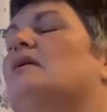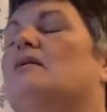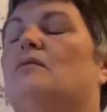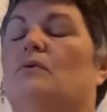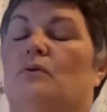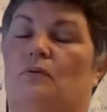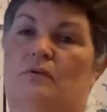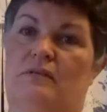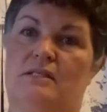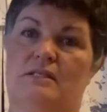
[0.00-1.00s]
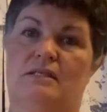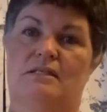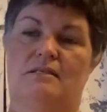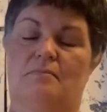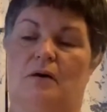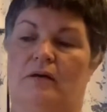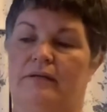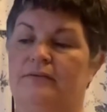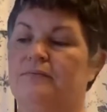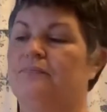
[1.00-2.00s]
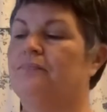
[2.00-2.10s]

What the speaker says: With all of these things in mind.